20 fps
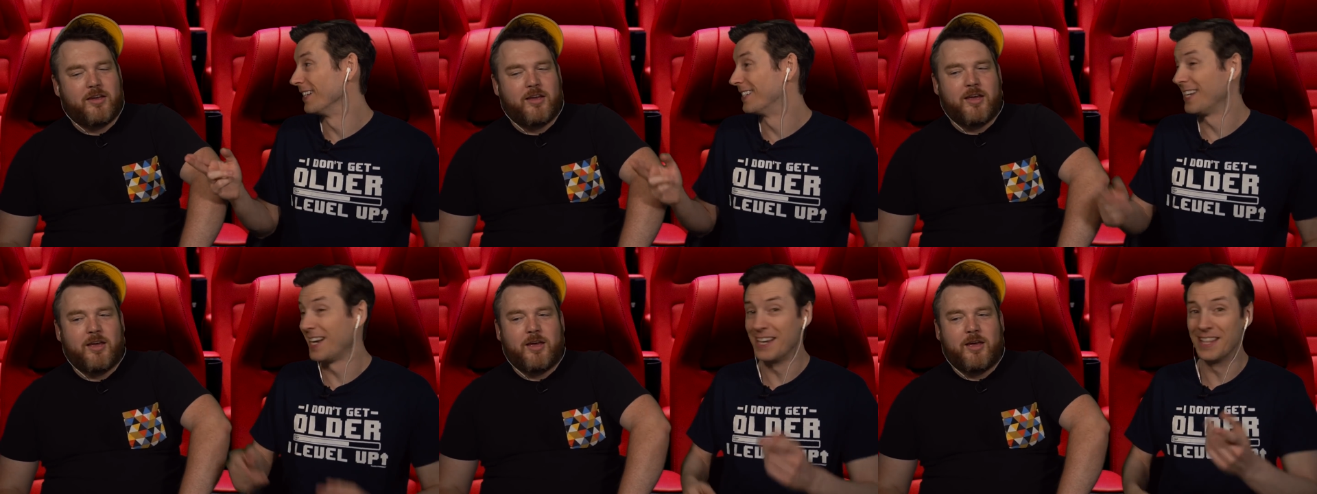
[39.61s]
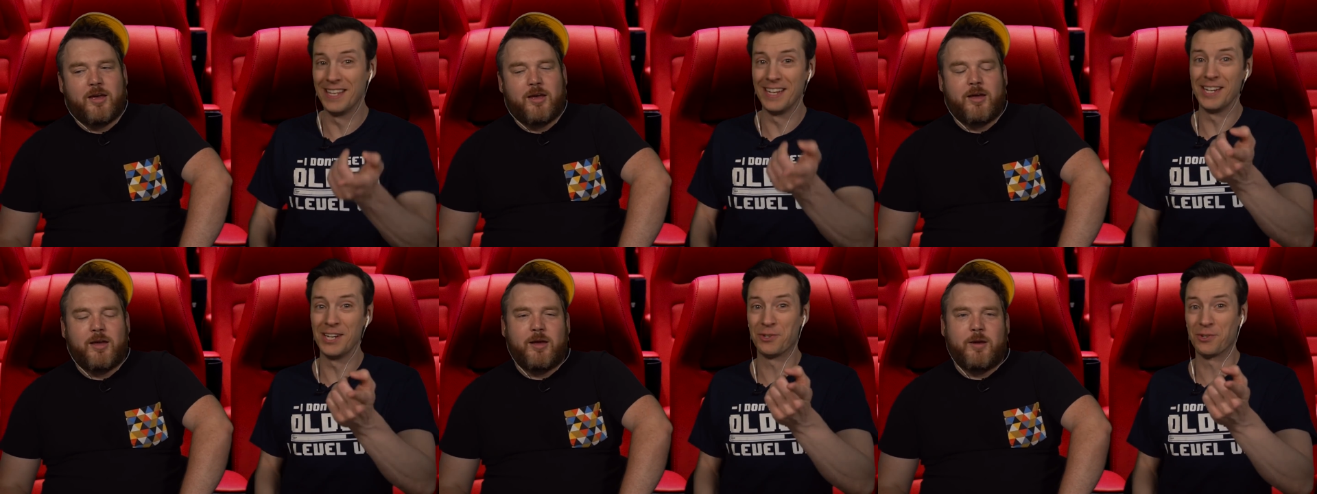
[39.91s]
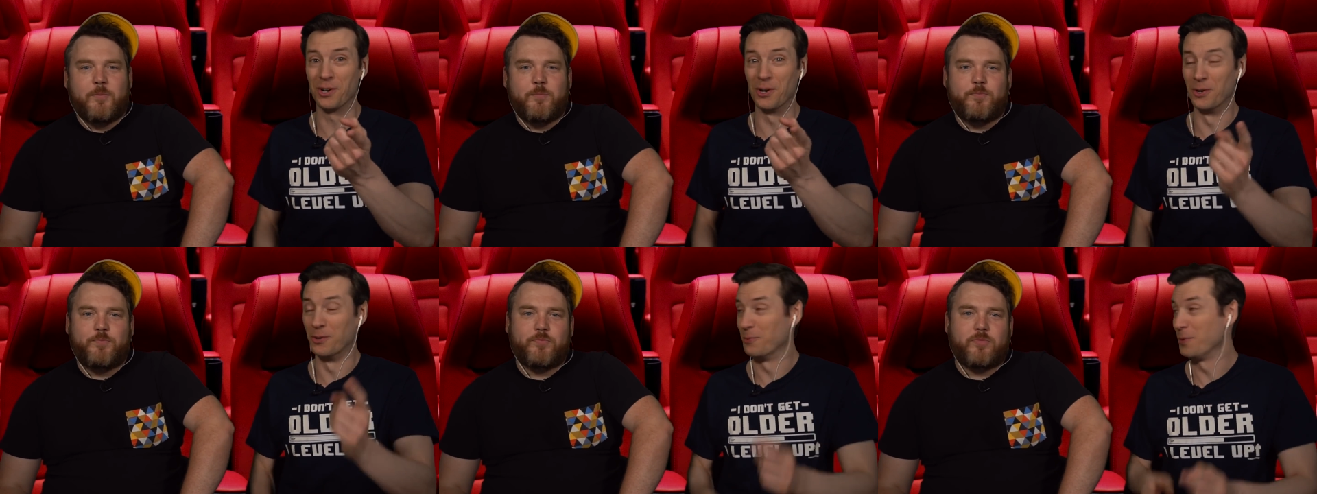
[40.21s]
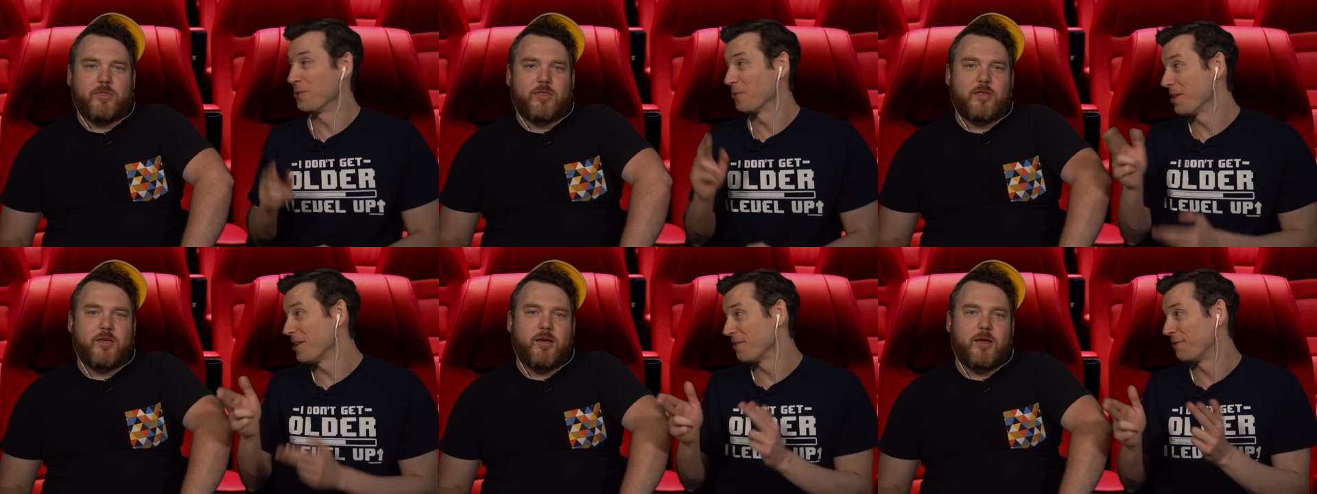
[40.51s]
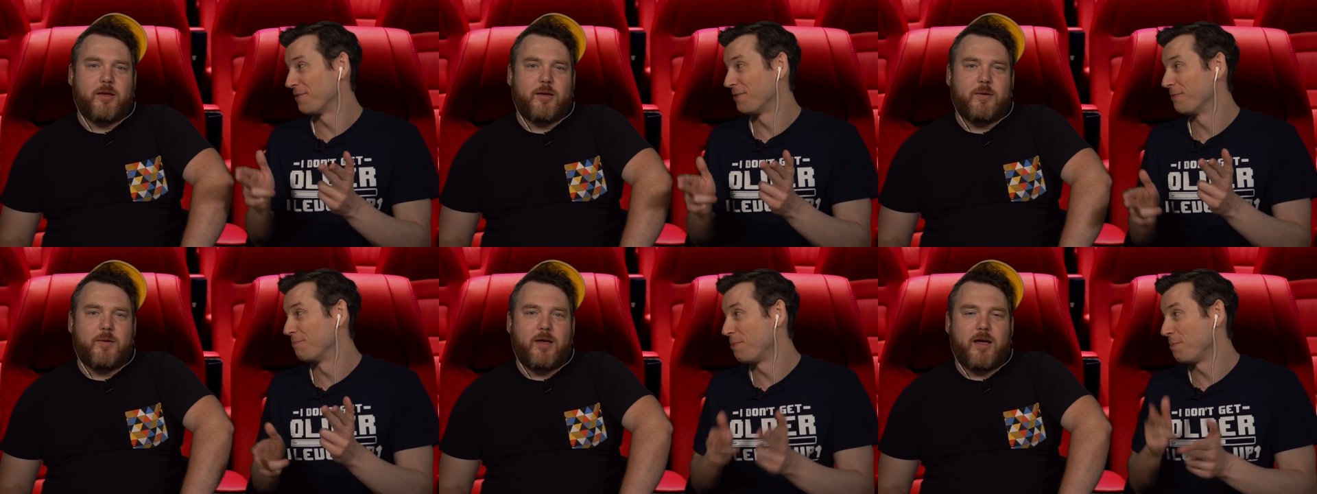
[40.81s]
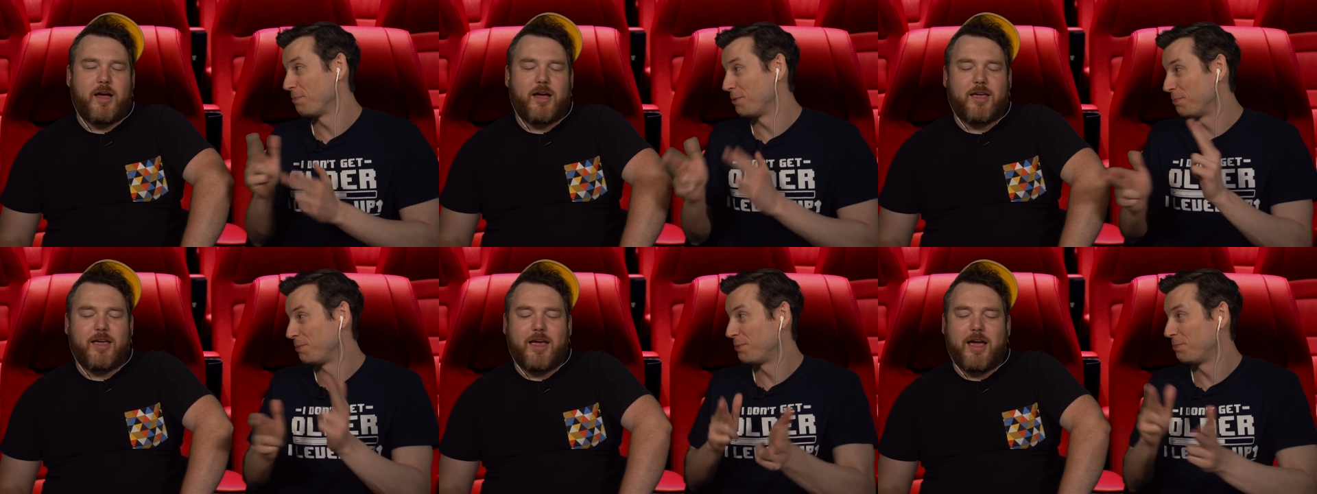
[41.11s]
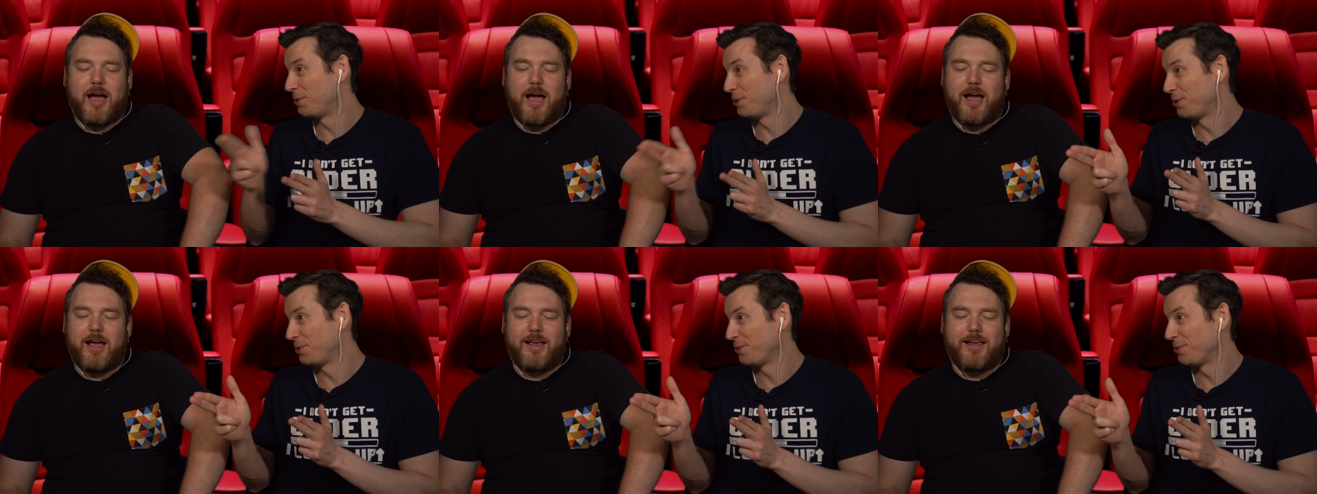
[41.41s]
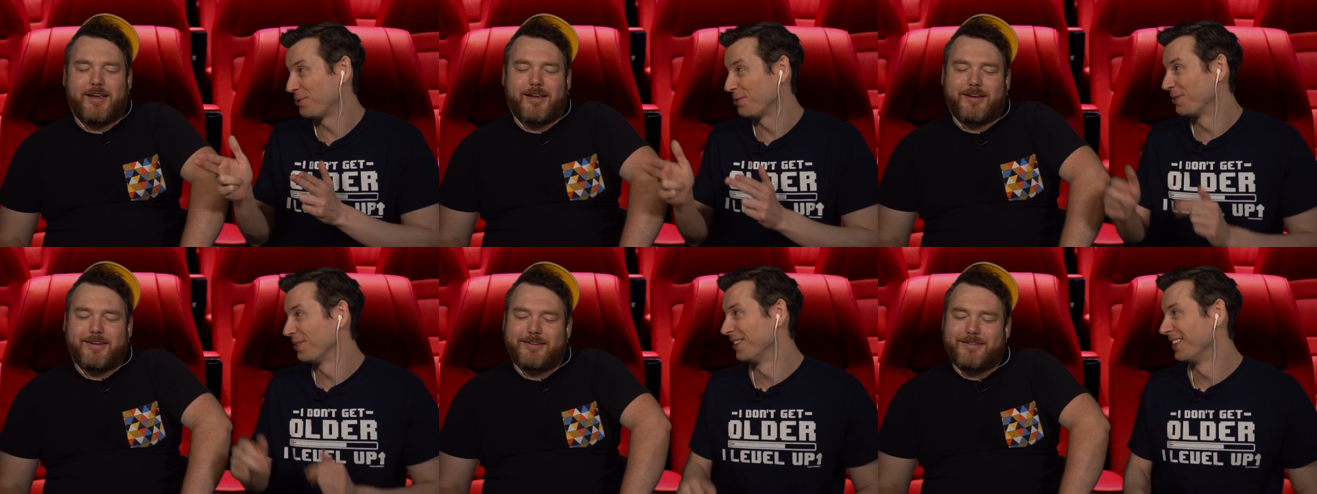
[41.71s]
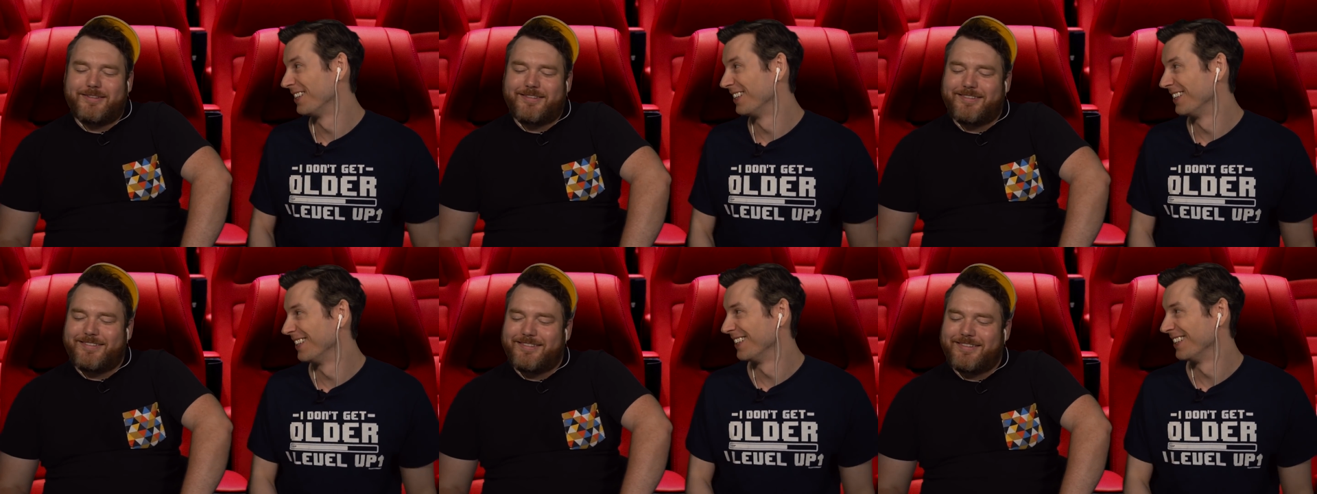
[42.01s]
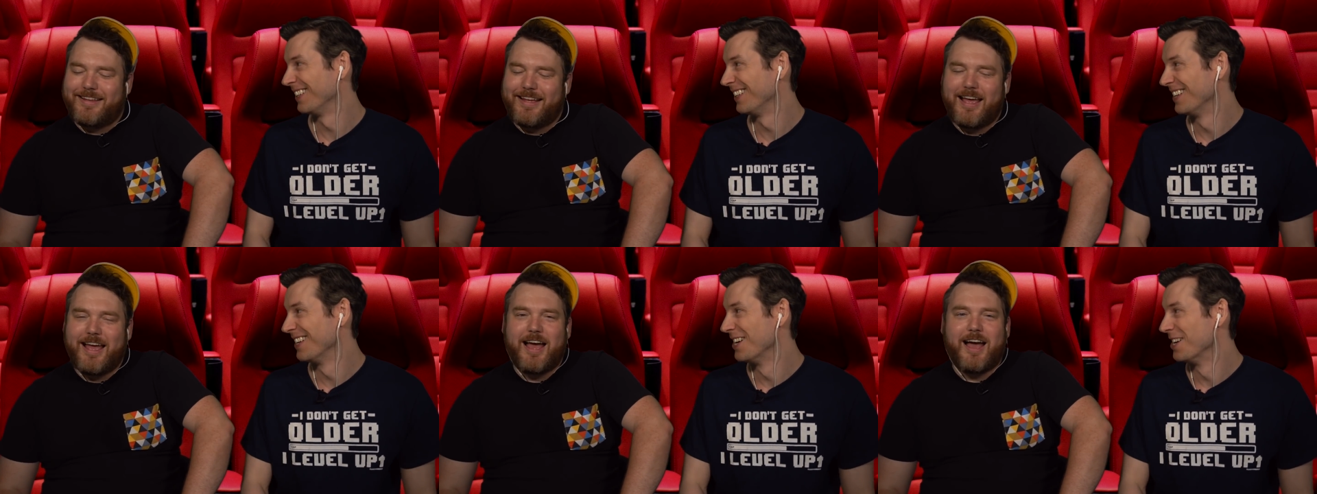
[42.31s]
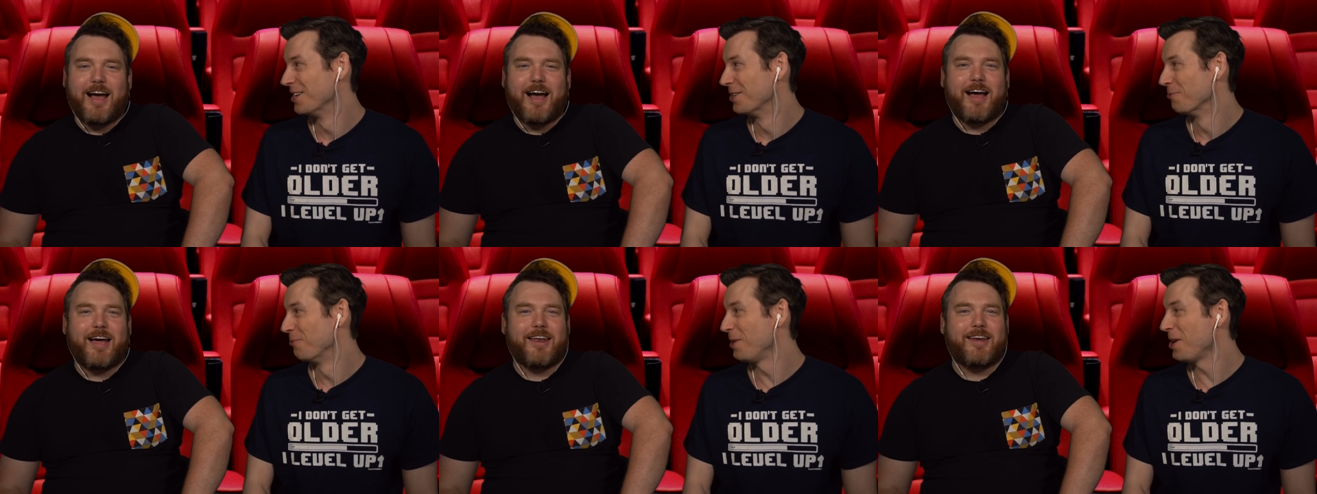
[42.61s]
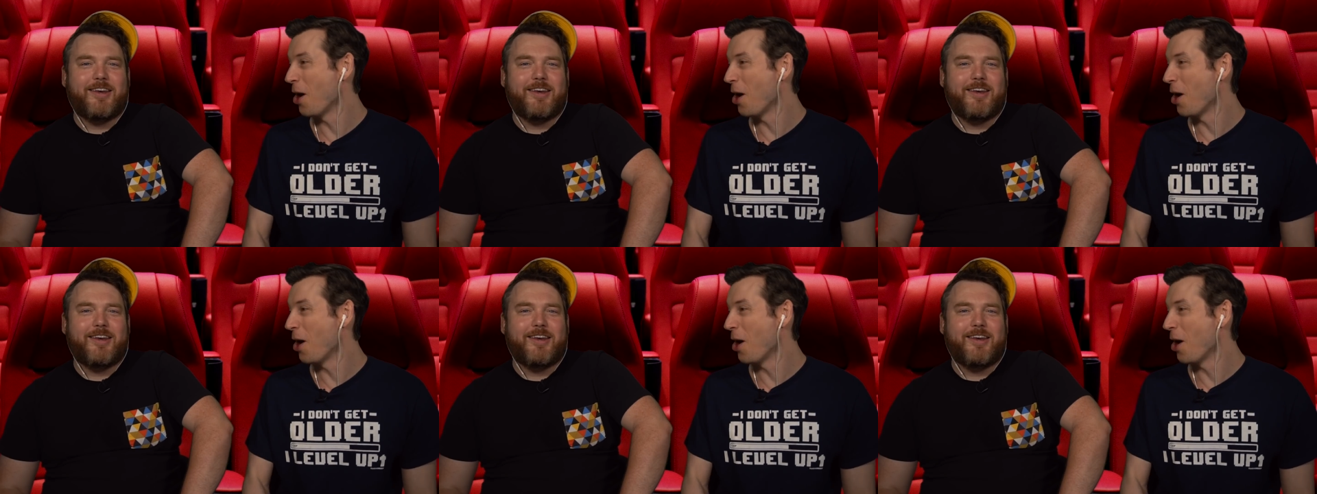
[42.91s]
Speaker 1: Instead of the intro, we riff. I, we I,